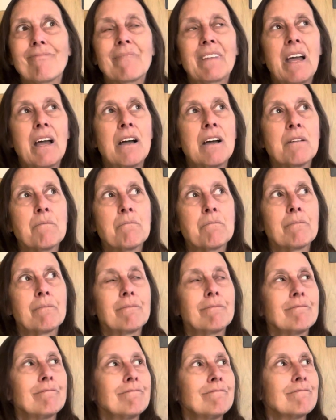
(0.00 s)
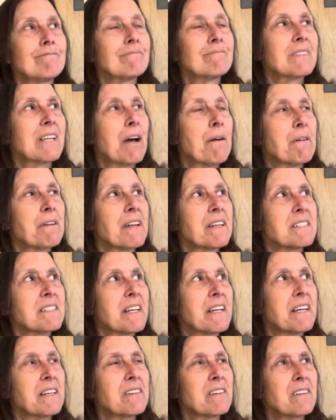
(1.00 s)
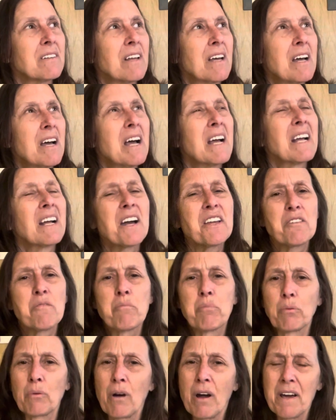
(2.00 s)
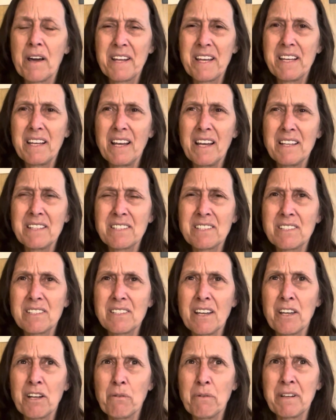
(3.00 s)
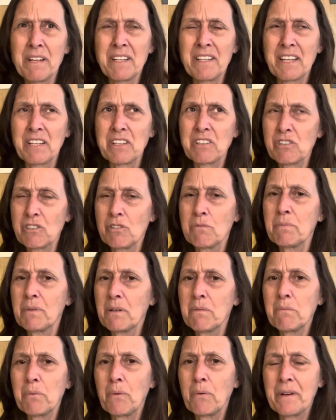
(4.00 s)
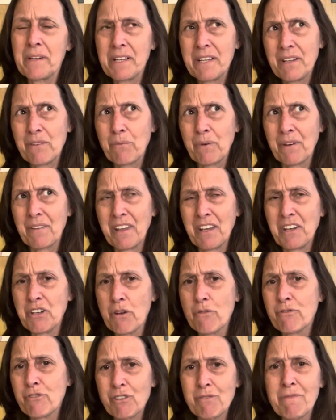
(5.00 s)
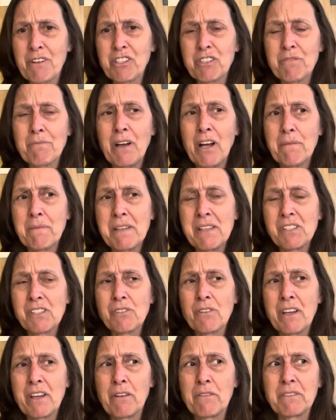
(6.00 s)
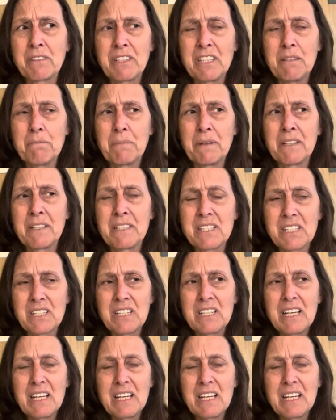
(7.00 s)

how would I say it? Kind of broad, I guess. I don't want it like too pinpointed where they know too much about me, so I don't keep it